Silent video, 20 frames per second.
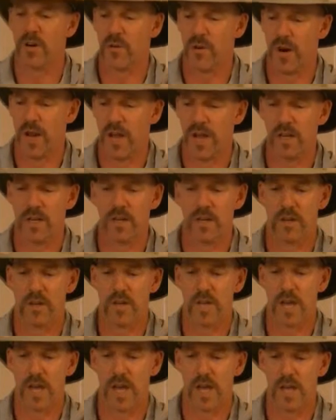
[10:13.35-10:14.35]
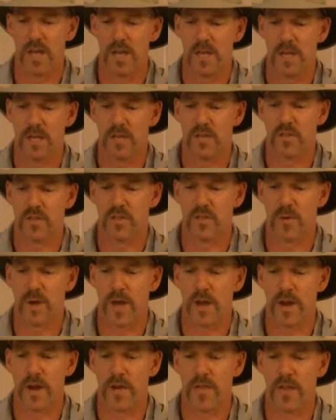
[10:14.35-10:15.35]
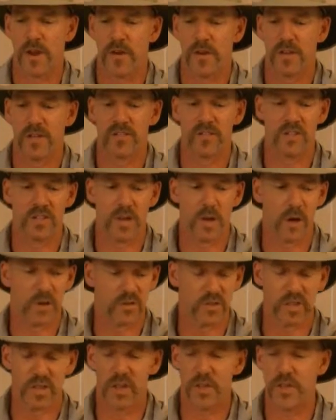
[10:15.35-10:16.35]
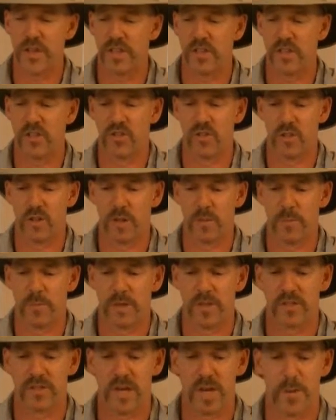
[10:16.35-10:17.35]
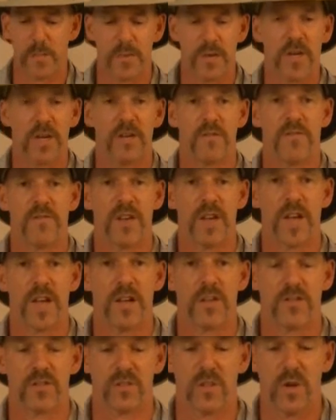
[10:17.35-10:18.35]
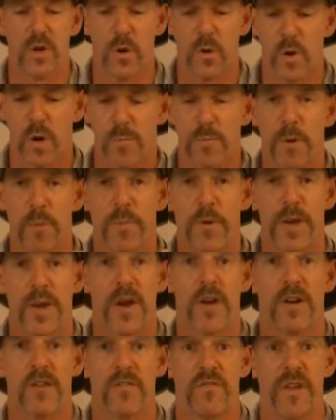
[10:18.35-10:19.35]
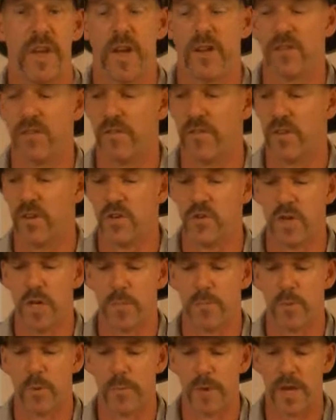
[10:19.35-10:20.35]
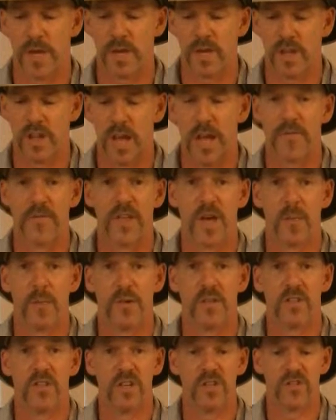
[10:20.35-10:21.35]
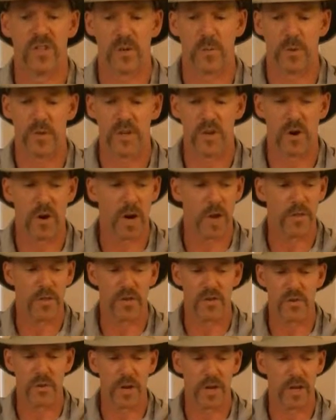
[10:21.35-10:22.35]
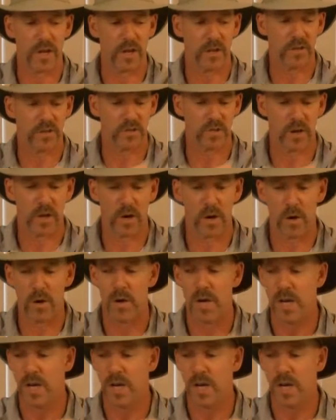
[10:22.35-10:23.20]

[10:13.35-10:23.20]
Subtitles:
great, okay? It says right on there, easy dose. Anything that you can mix up in advance or prepare in advance of your trip will make your life that much easier when you're on the trail. So,